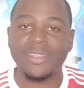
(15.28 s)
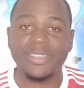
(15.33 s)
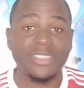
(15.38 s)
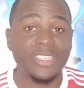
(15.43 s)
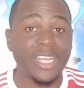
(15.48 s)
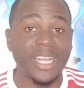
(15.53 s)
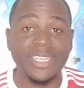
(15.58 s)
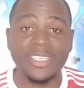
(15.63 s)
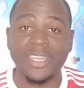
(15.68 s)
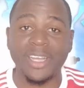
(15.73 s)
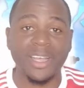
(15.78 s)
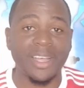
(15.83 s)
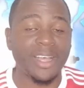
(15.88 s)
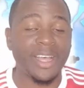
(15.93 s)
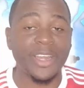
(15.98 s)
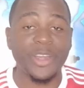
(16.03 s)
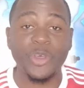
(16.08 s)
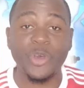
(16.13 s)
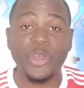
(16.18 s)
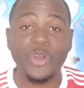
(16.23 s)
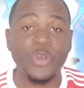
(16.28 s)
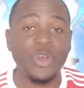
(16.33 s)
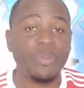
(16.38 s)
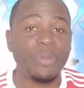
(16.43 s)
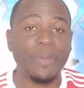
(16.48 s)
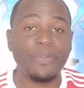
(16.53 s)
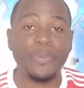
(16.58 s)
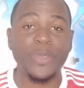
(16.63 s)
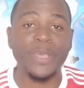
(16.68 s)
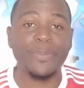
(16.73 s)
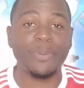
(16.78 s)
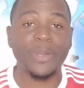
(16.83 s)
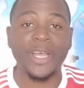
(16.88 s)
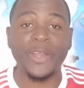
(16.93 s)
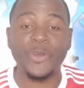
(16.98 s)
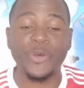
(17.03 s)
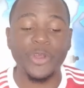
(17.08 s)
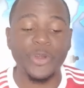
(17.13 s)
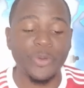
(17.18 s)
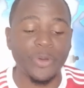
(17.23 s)
Jaja, I don't know my people,
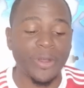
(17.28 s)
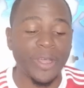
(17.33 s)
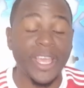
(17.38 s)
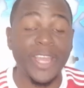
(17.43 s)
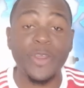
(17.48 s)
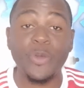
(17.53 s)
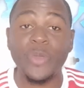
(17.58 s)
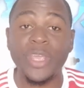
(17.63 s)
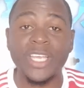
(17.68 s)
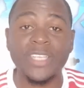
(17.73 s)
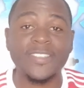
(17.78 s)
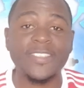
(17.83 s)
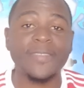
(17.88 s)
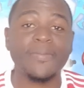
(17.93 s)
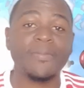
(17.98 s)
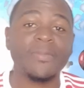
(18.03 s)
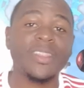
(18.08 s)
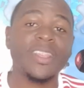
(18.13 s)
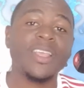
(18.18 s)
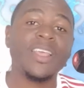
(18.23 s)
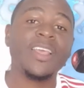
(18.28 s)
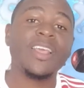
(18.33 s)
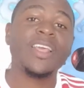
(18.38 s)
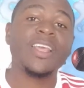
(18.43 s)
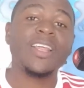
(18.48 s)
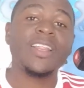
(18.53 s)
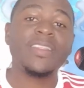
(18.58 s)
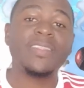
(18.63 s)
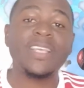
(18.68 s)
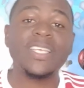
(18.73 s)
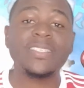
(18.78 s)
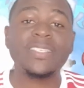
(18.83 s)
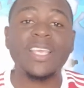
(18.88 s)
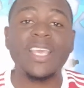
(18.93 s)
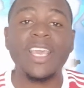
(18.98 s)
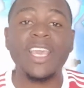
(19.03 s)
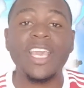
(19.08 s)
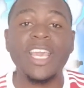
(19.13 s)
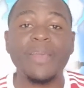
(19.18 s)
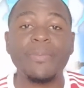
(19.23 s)
I don't know. Anyways, this
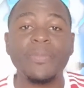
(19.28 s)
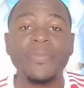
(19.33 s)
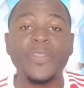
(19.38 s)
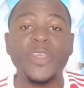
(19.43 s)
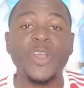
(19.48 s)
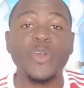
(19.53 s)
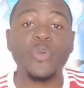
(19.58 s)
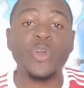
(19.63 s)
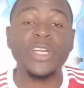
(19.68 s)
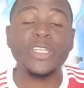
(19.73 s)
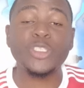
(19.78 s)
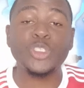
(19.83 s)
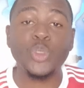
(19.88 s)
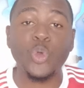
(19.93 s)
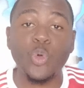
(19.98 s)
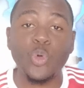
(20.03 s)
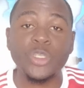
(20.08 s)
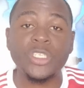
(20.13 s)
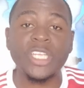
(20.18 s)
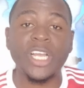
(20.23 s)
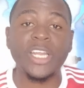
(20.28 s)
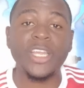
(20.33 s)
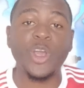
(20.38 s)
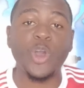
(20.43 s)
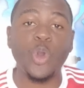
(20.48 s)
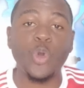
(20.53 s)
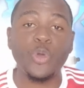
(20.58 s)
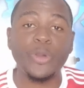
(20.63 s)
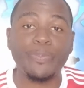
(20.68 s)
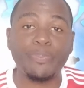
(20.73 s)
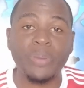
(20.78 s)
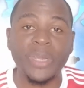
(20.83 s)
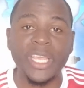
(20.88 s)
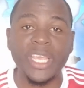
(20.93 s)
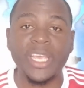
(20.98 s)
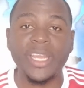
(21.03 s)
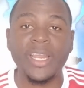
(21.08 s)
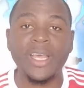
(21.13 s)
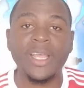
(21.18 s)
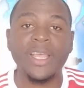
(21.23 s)
game, they were totally
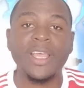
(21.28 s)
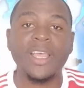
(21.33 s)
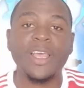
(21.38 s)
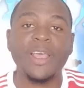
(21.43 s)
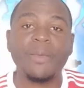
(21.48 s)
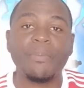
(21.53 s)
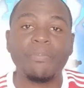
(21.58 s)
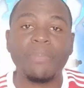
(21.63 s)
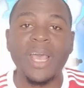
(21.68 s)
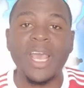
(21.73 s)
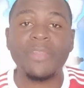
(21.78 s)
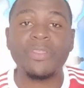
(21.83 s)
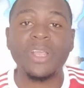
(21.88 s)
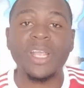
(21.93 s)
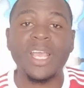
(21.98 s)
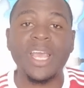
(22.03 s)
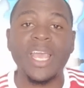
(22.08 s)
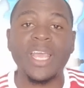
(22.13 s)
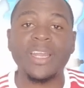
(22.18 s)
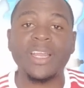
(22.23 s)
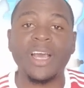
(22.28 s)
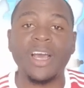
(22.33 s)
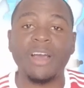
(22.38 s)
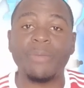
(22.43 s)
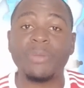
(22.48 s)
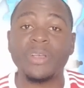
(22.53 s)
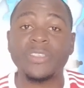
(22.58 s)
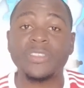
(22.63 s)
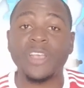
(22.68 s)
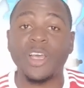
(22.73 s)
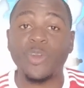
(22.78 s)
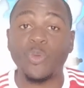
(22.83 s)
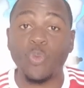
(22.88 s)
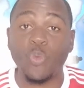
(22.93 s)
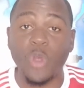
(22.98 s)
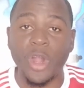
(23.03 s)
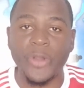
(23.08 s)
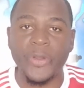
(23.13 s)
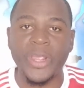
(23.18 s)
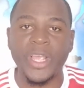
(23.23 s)
outplayed by the Guyana
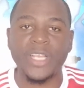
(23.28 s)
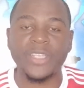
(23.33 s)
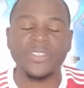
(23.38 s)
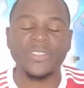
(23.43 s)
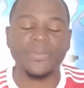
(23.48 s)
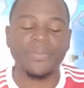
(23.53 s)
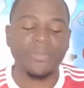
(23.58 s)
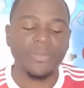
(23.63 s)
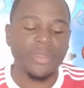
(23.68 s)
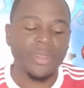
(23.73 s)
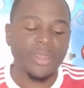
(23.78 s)
Amazon Warriors.